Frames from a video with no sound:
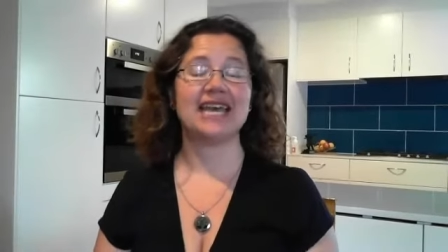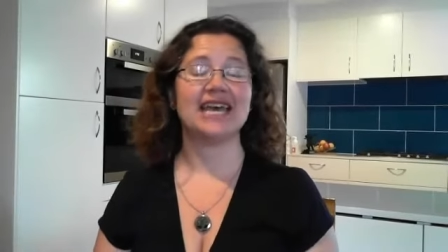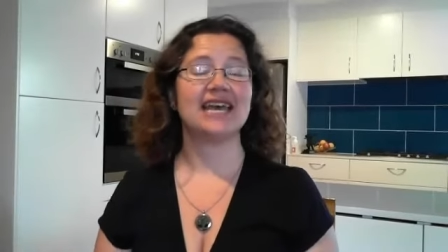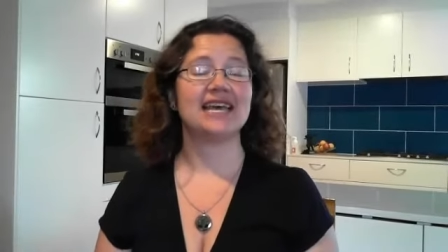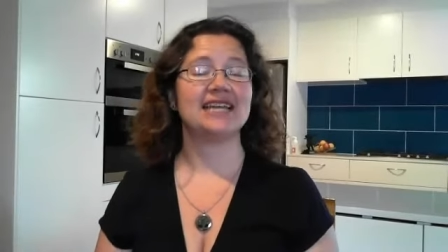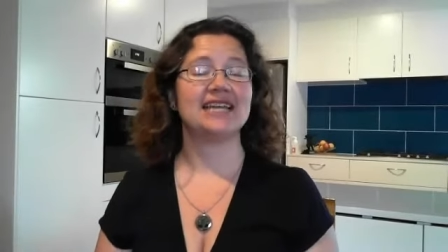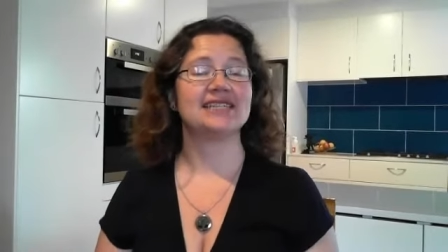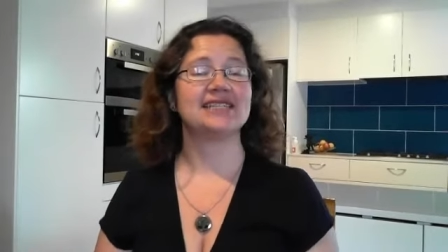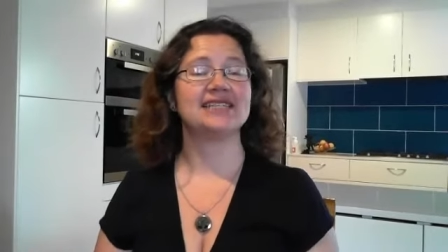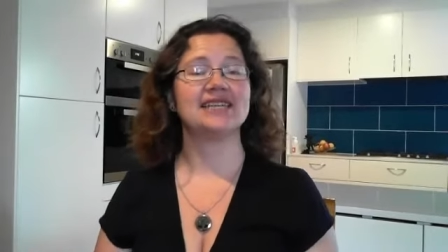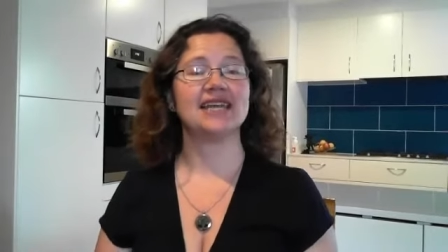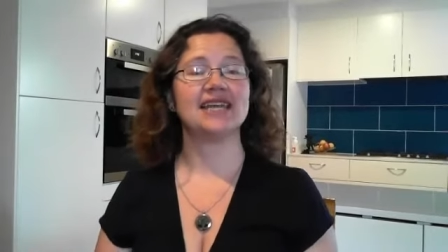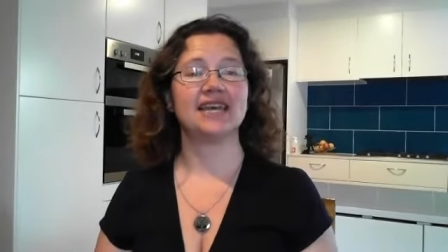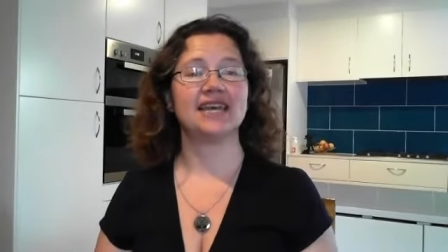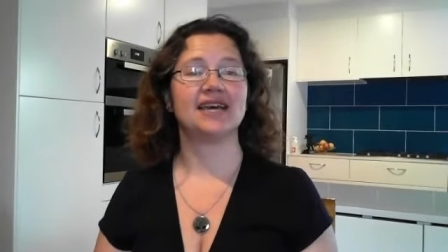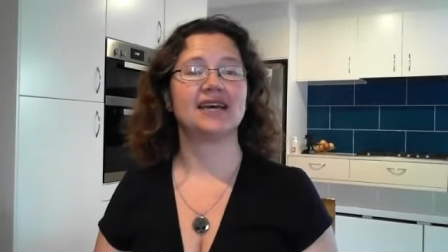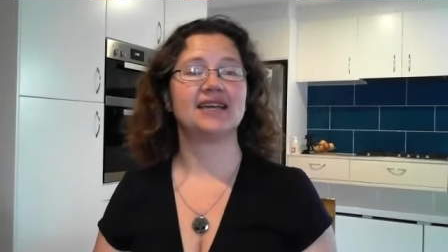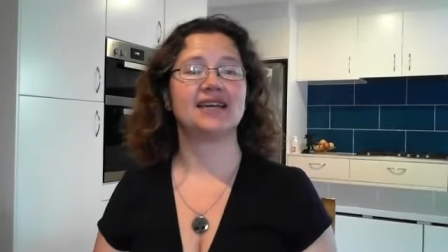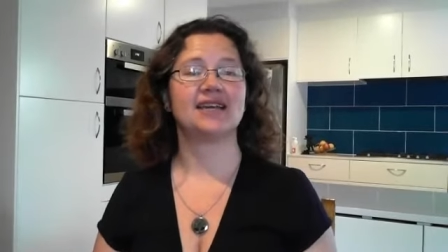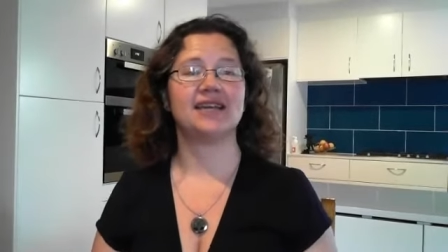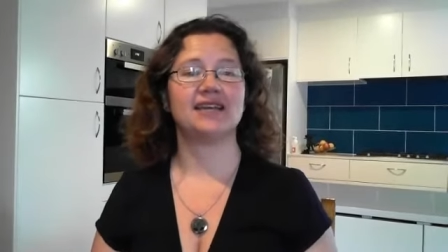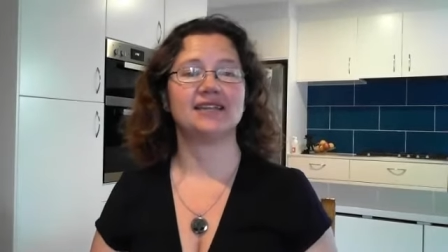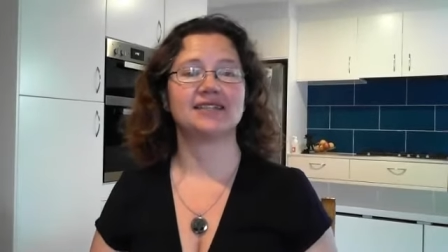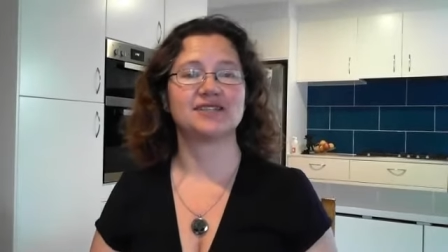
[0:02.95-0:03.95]
and today
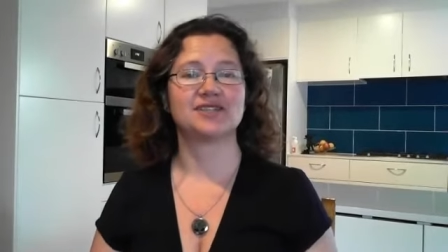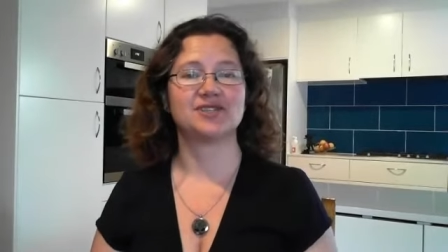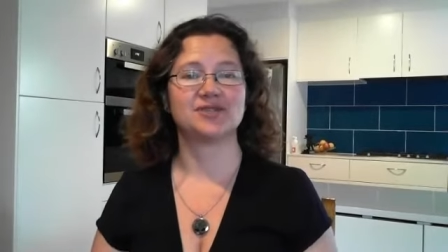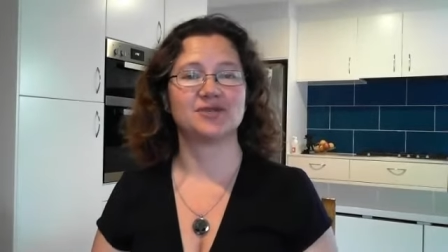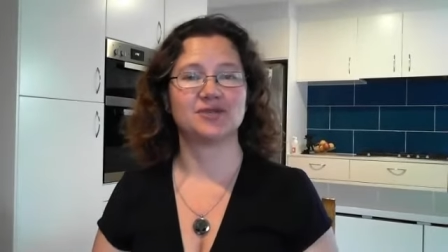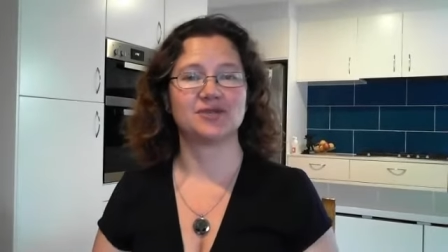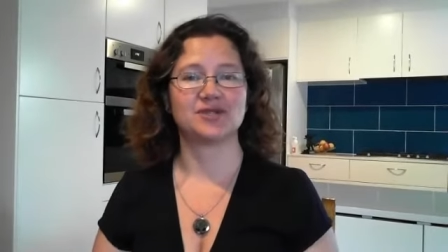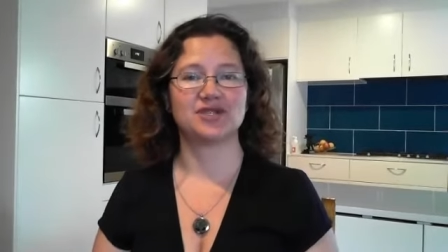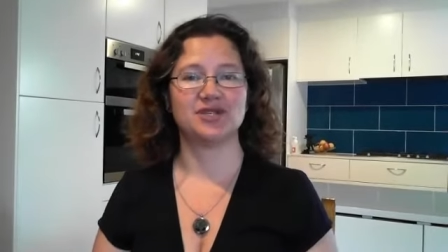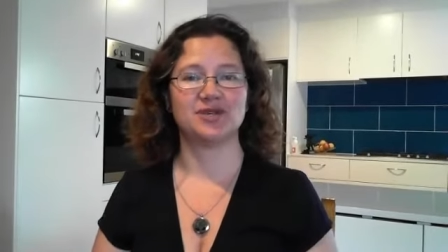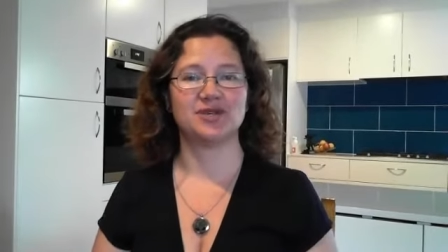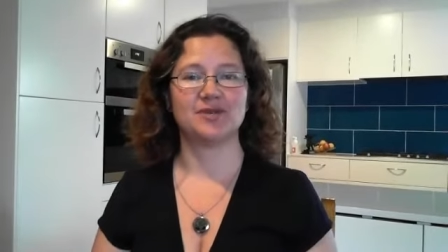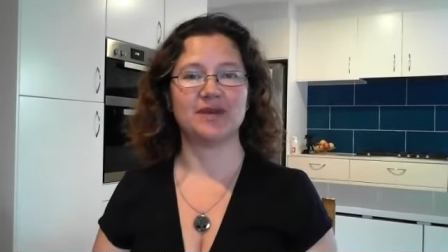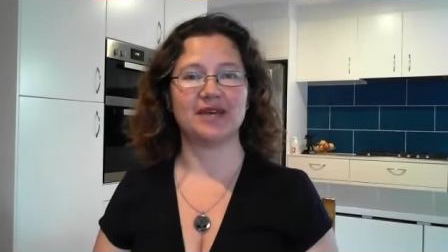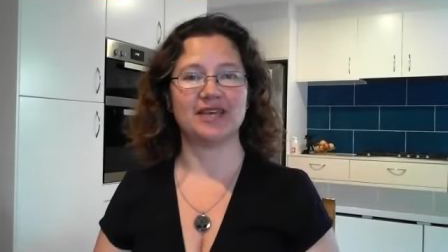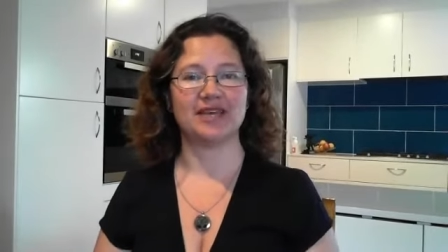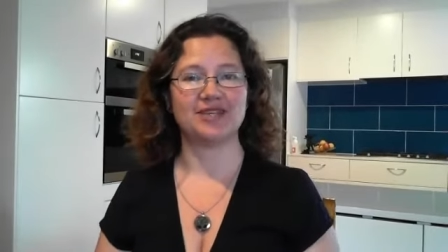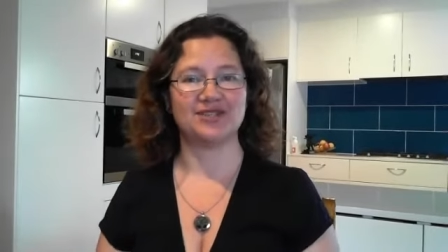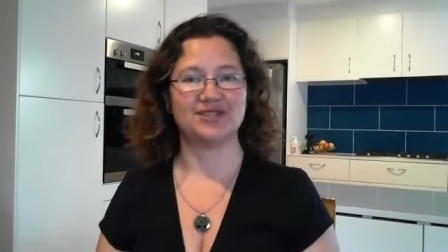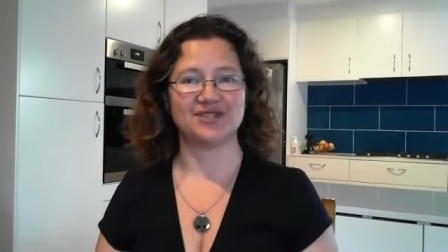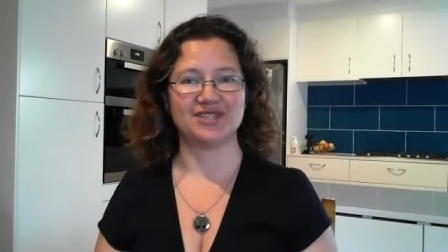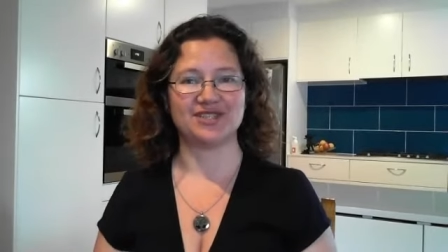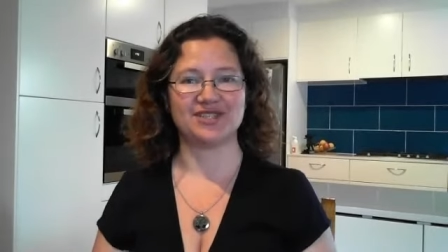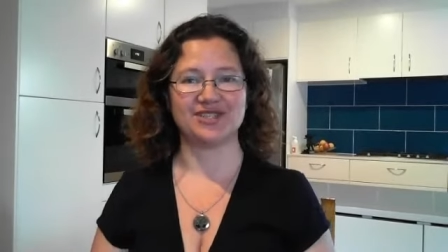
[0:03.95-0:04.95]
I'd like to talk to you about
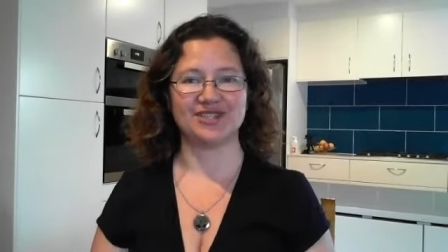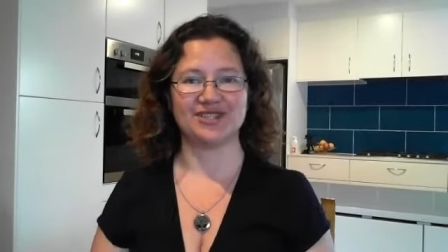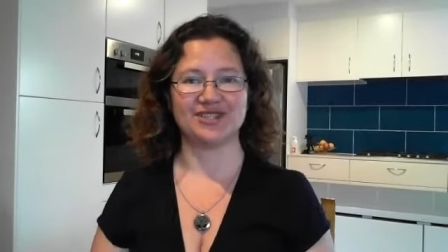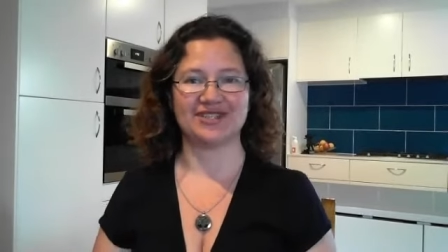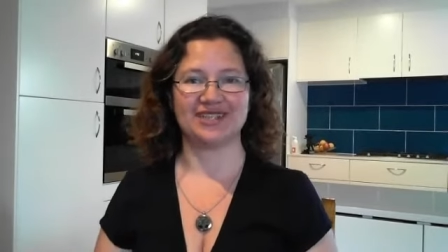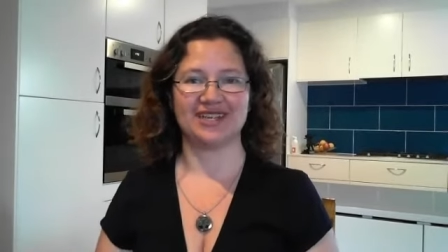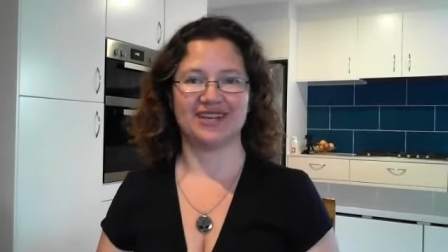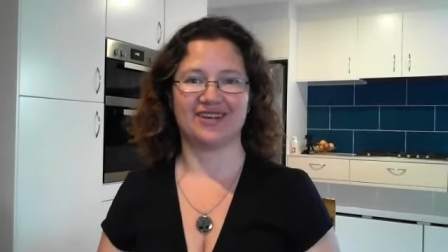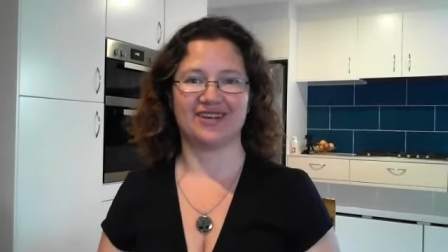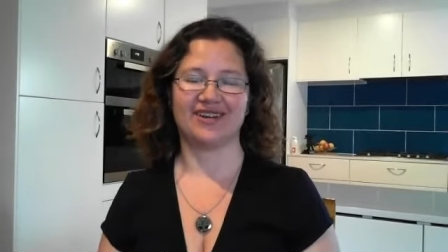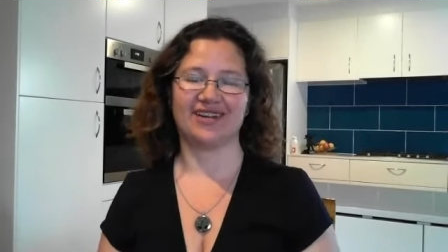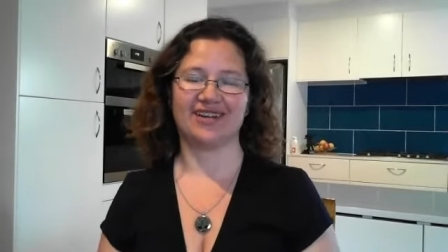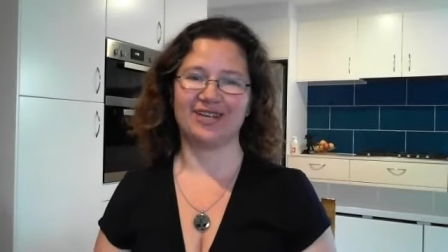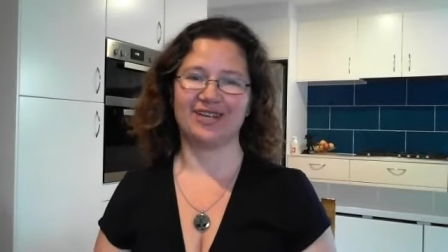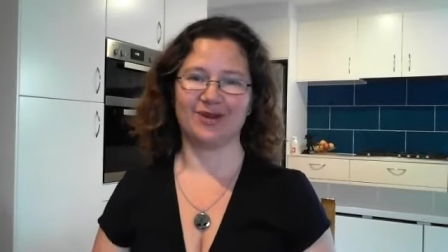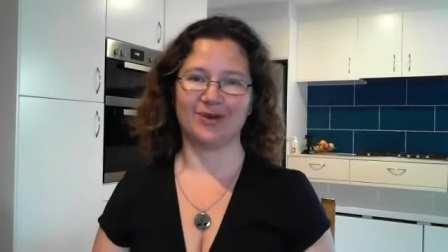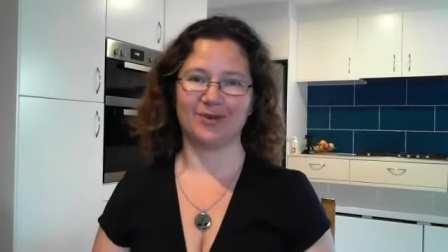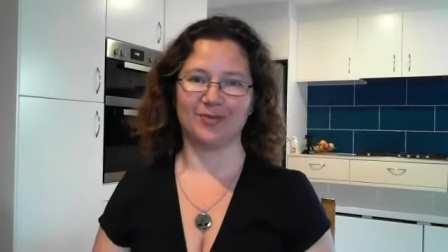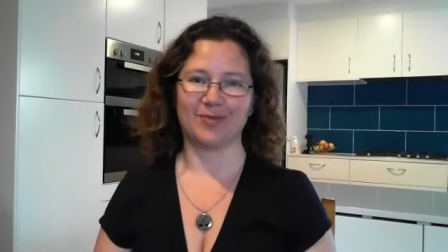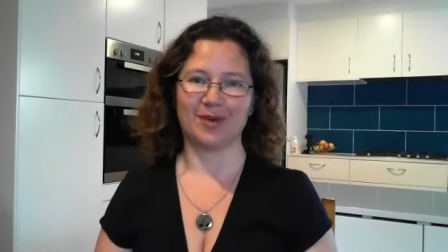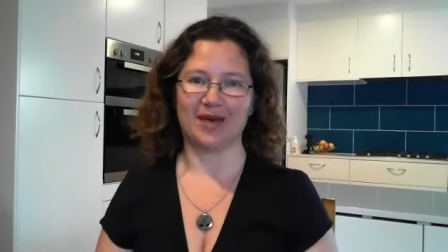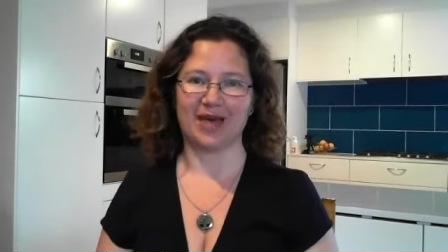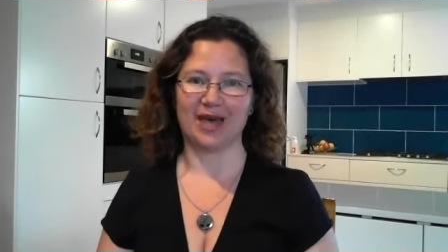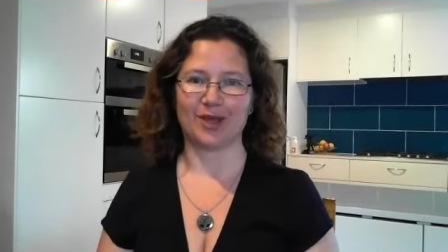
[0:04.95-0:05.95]
using doTERRA in
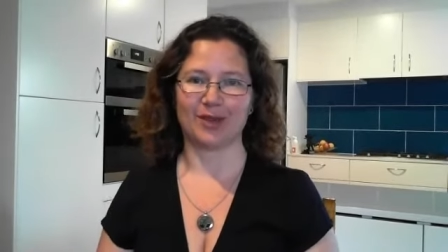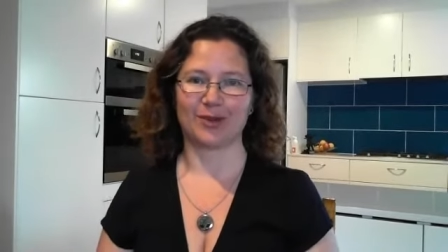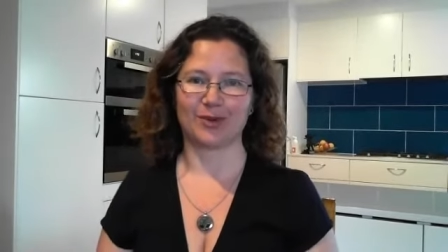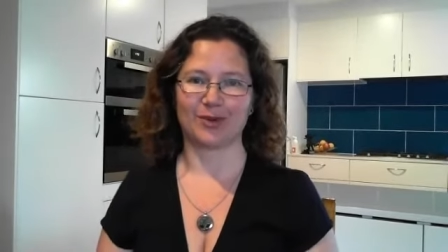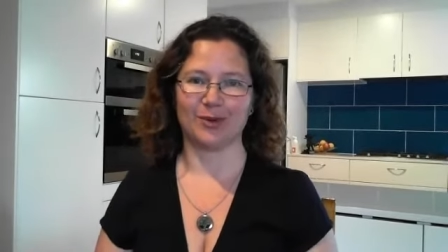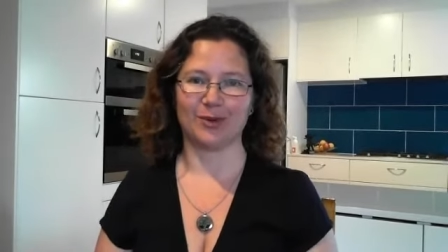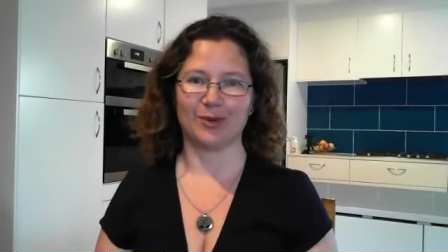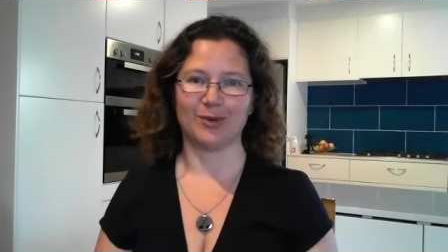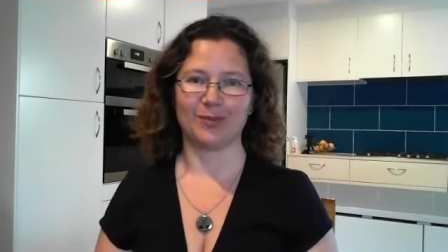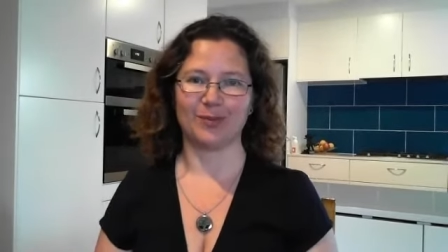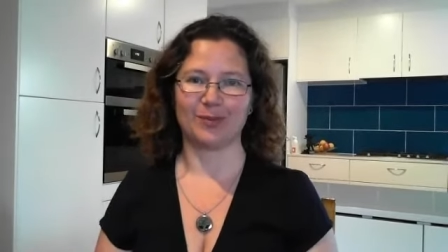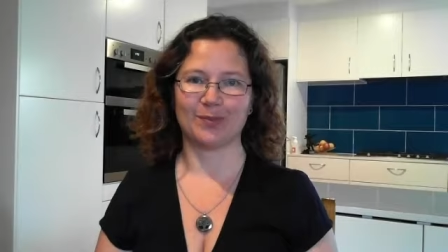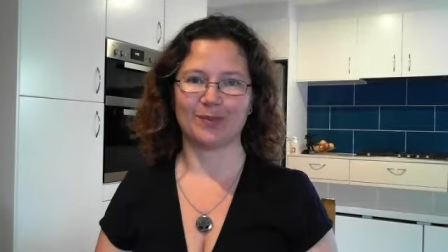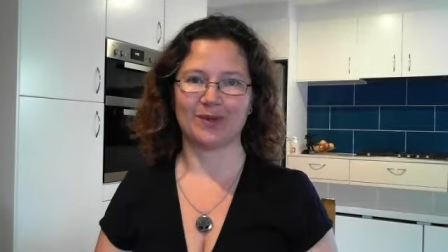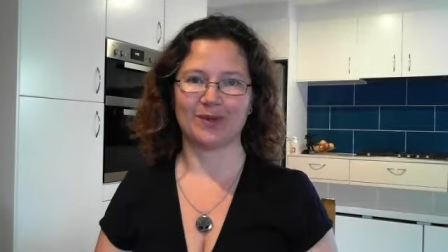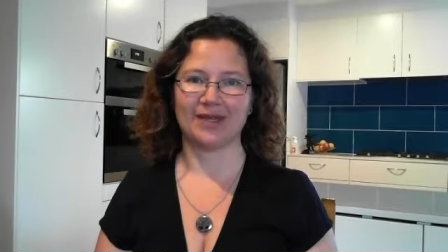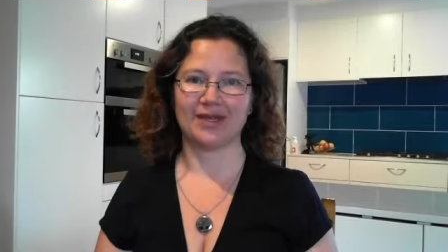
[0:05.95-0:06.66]
your bathroom.